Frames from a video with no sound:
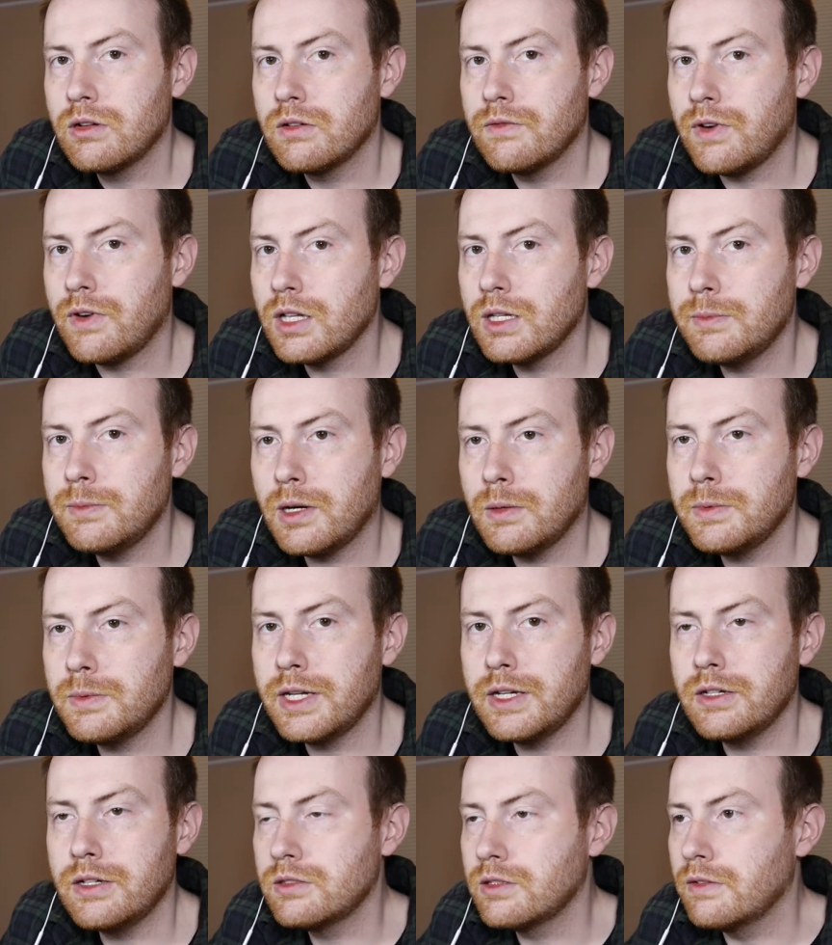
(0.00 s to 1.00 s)
volleyball
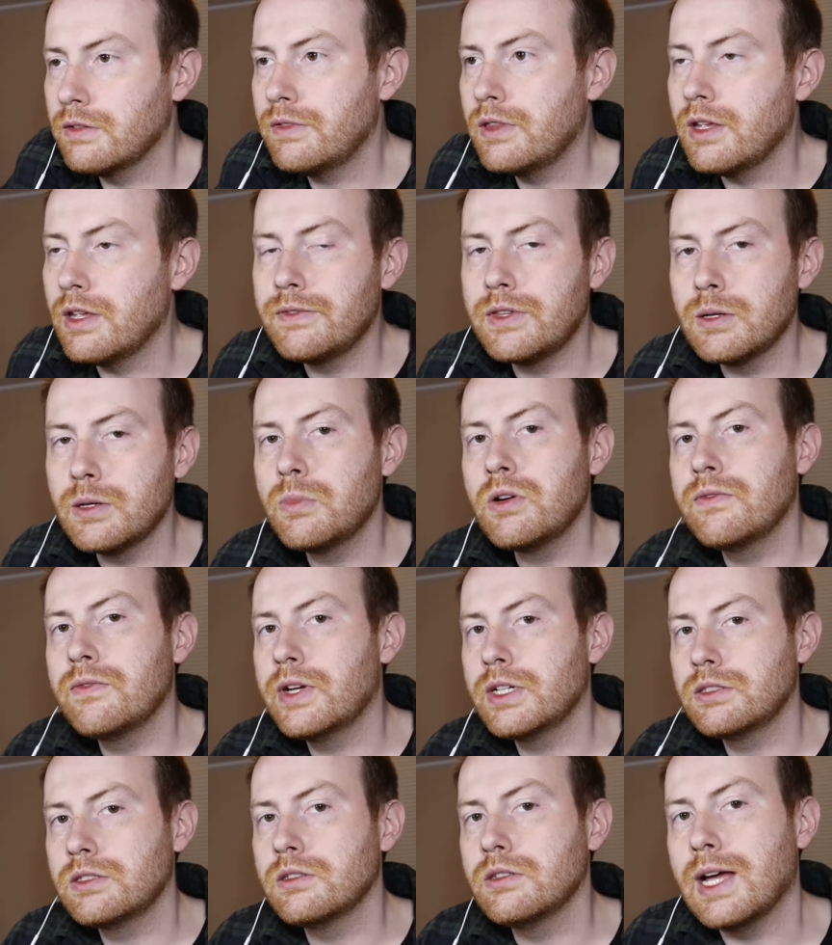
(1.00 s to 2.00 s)
players, if, if they're
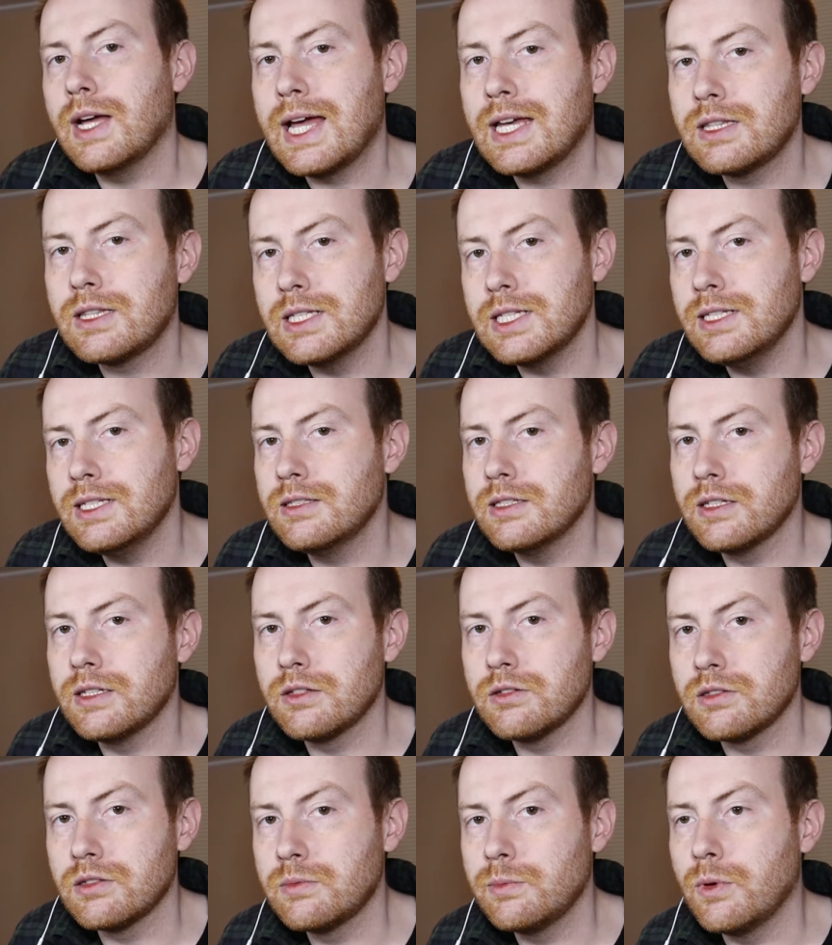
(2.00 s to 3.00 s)
professional athletes in
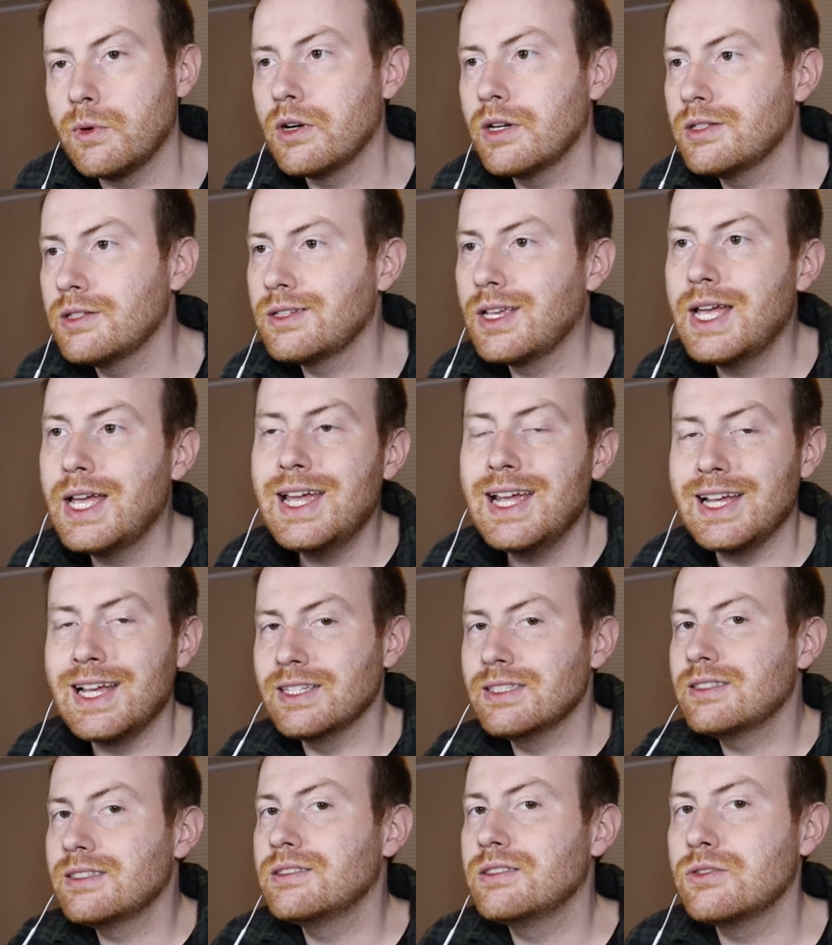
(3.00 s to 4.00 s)
other sports, and
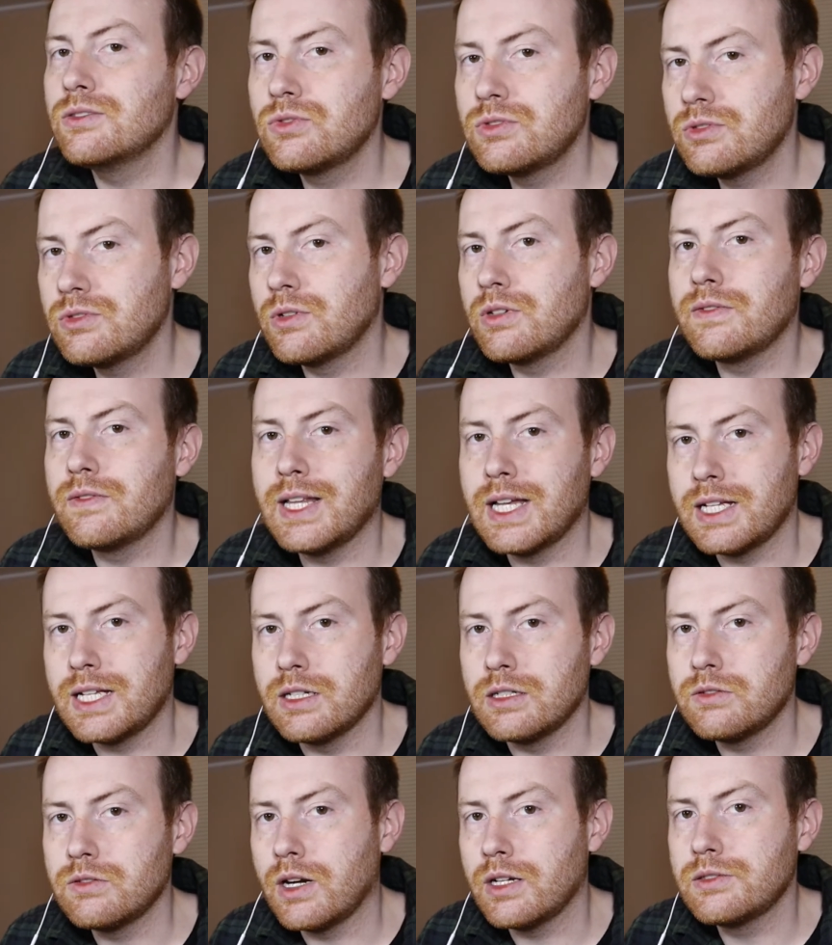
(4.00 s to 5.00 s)
this is just sort of like
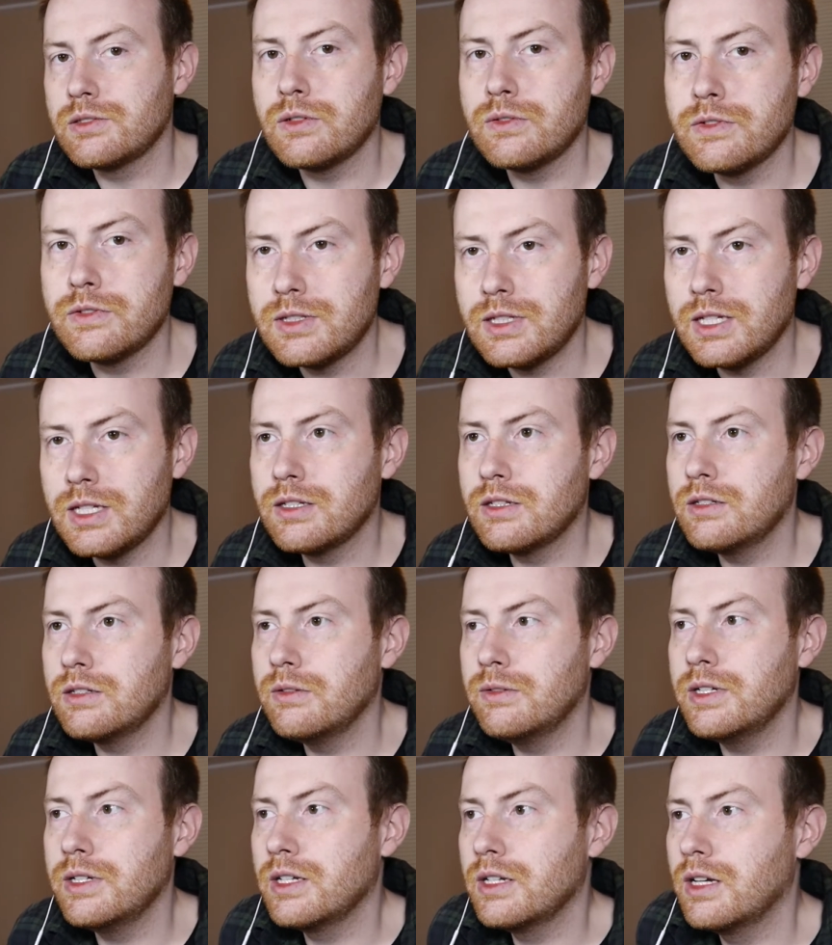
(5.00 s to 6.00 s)
a crossover thing they're
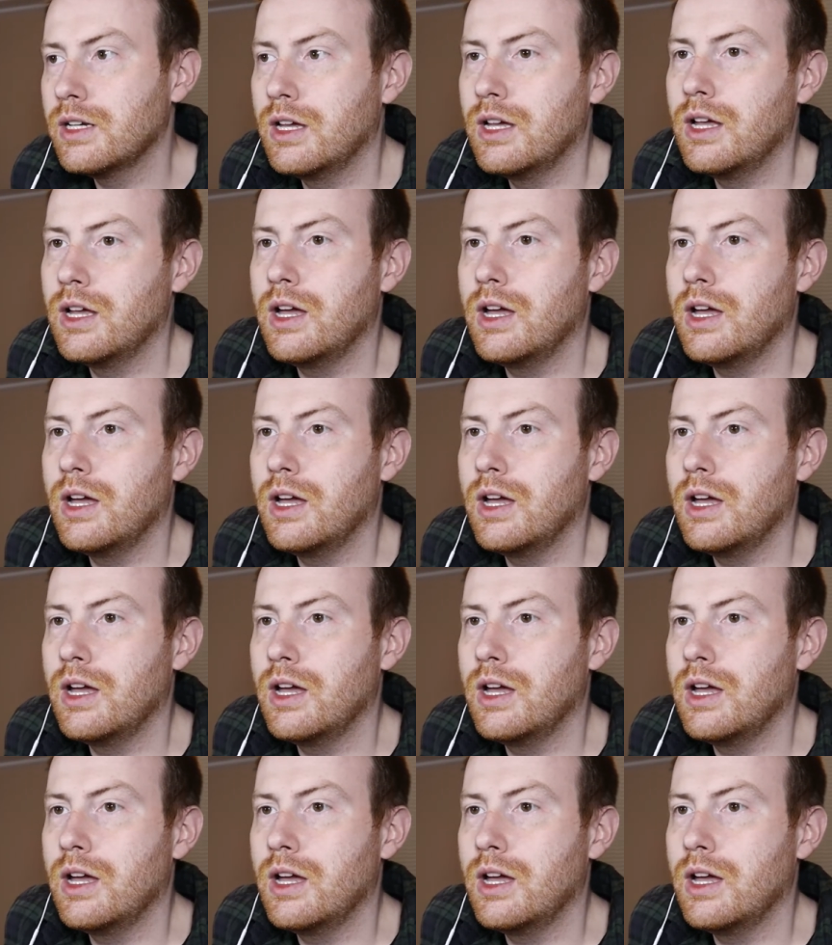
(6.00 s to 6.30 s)
doing.